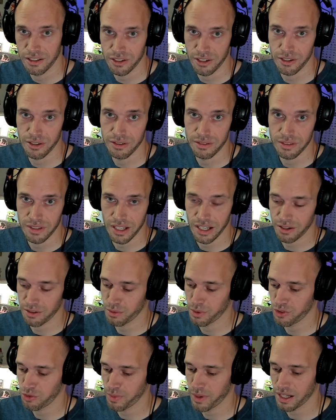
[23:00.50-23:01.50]
you know out
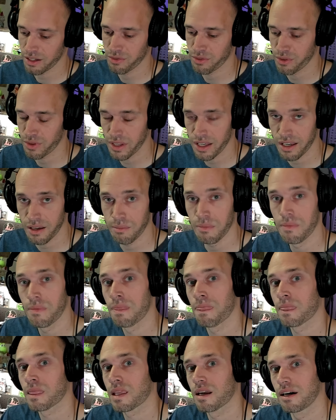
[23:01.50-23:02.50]
of respect for them,
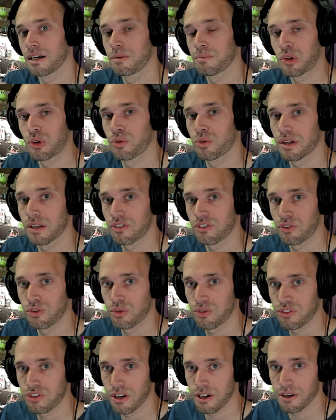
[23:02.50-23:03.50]
I am going
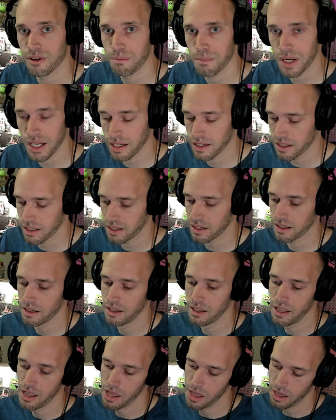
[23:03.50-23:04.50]
to start making
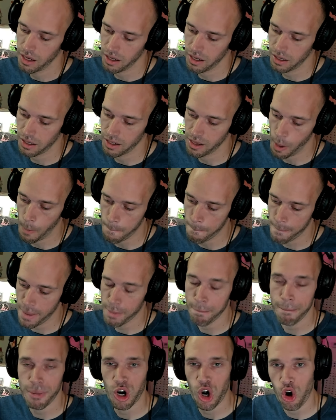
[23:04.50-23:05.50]
uh,
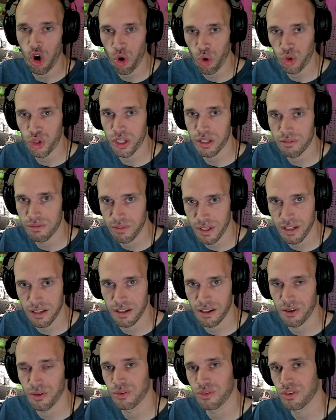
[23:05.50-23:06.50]
member-only
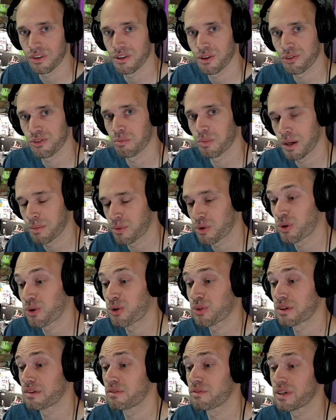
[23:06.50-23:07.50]
videos, and those
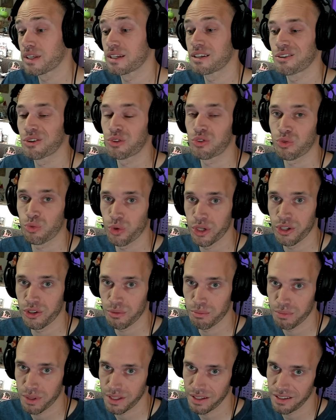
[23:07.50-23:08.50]
member-only videos
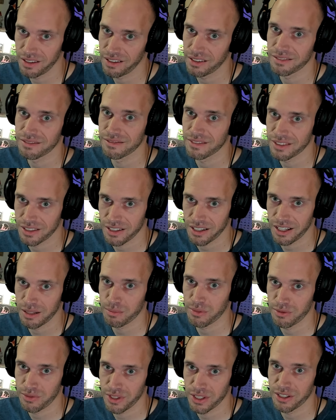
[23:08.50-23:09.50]
will be the
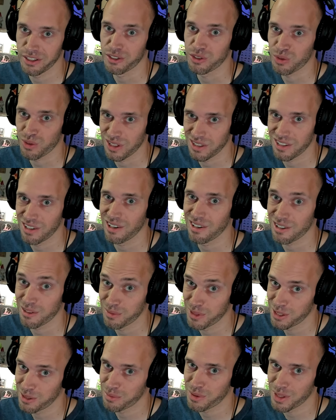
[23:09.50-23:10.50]
type of videos where I talk
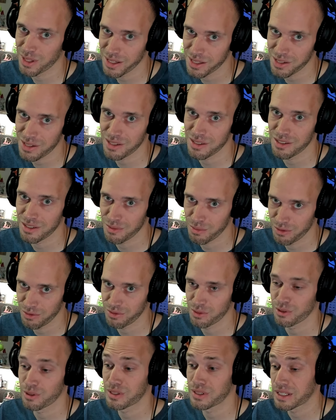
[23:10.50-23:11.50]
about prices
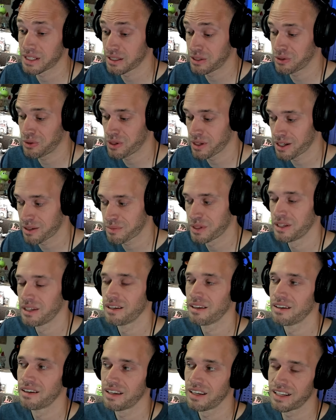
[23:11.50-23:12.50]
before they go up
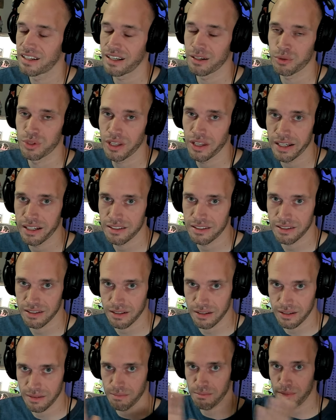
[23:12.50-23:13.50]
and I would like
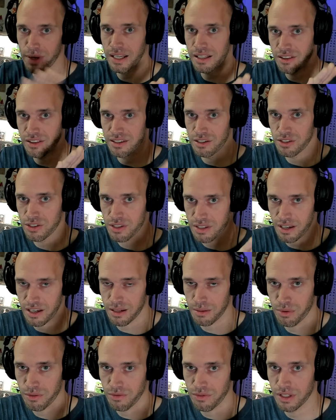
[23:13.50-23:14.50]
to make these
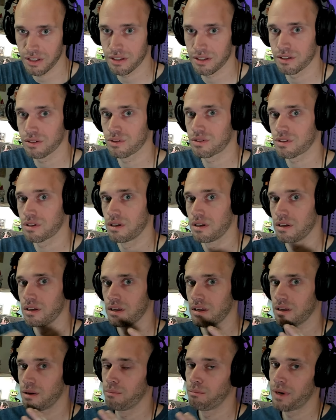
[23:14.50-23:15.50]
type of videos
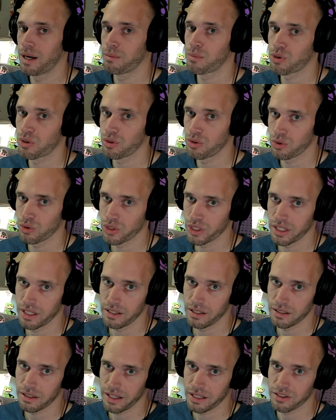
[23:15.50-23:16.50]
member
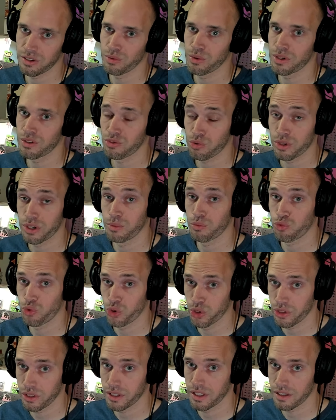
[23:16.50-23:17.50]
only, like the ones where I'm
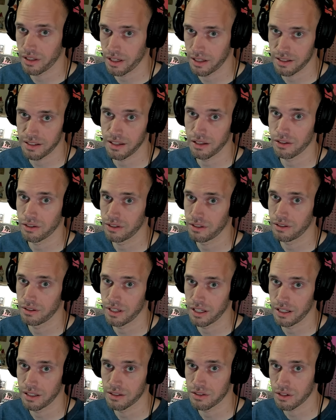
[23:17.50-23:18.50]
really like telling you,
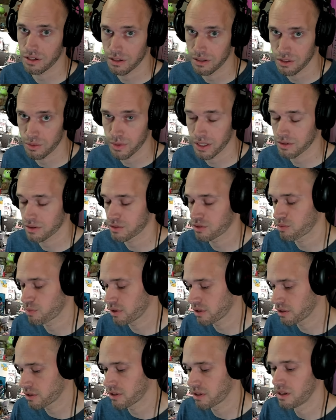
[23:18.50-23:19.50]
hey, this card's about to
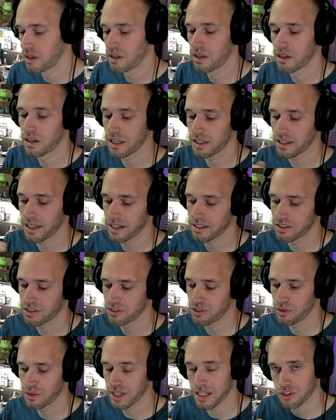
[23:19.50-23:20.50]
explode. I'd like to
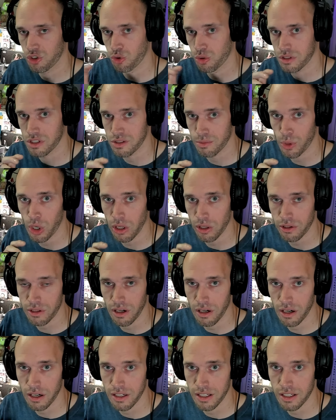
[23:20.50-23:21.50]
do that to a
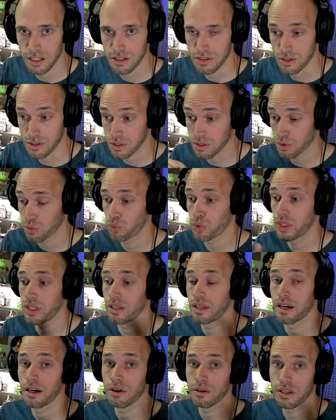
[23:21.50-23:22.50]
smaller audience to
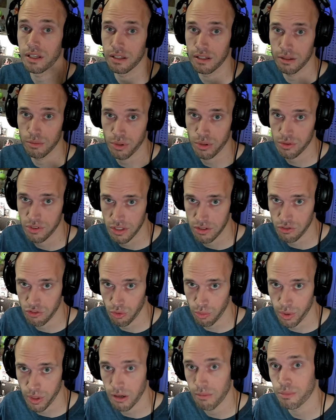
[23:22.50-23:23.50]
weed out any
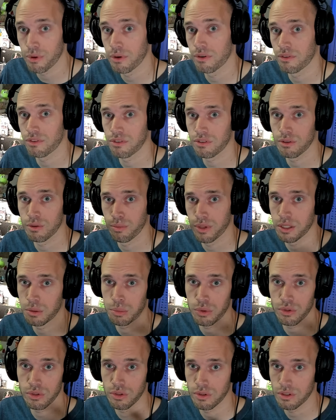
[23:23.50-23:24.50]
potential pumpers or
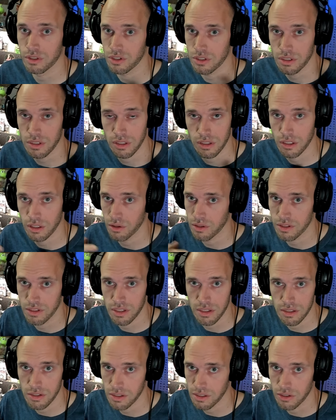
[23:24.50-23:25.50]
people who are just going to go to
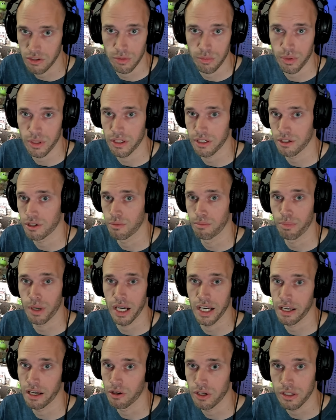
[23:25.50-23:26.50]
TCG Player and
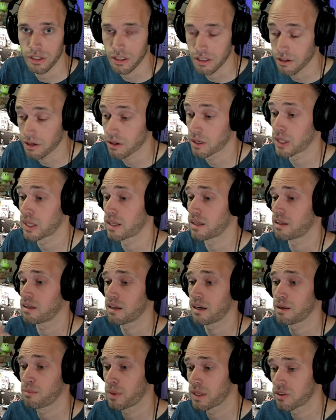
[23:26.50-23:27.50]
buy out any card that
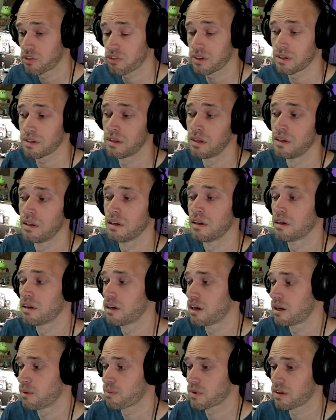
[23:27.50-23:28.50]
I mention.
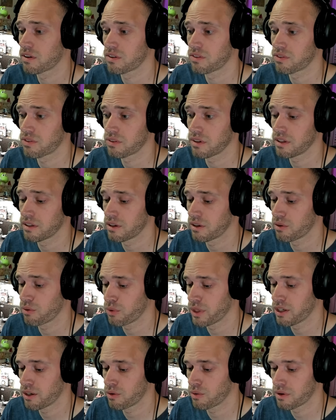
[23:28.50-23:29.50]
Because, um, you know,
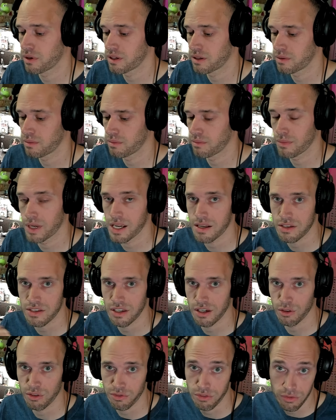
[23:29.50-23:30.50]
we don't want to make
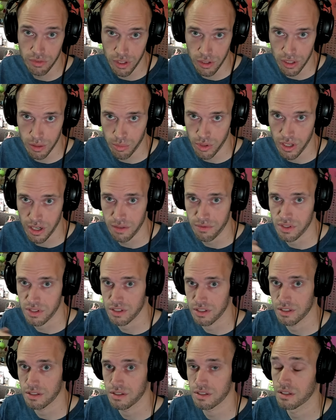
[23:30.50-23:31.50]
self fulfilling
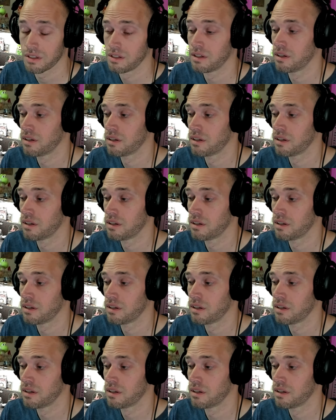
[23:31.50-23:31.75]
prophecies